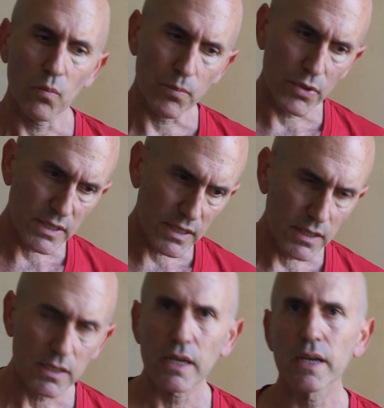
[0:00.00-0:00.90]

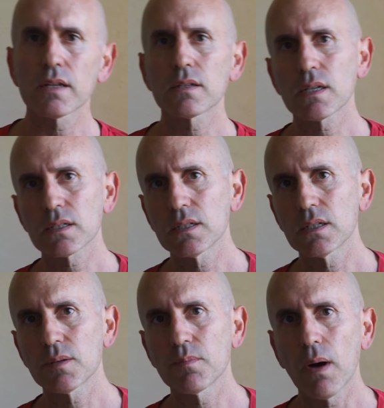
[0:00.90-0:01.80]
preceded and
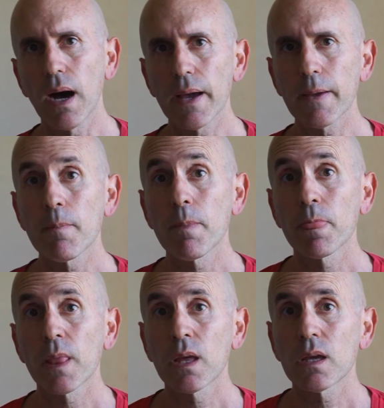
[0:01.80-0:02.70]
succeeded by
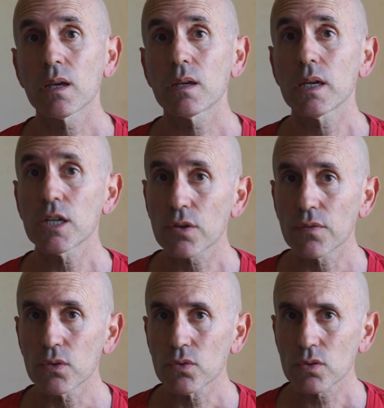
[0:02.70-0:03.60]

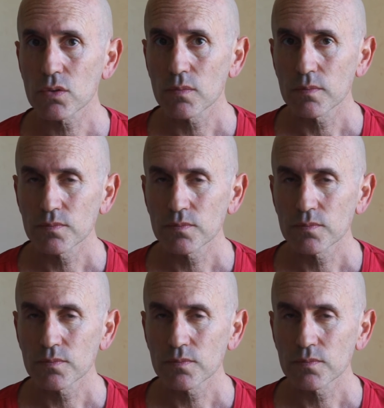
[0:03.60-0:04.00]
interviews.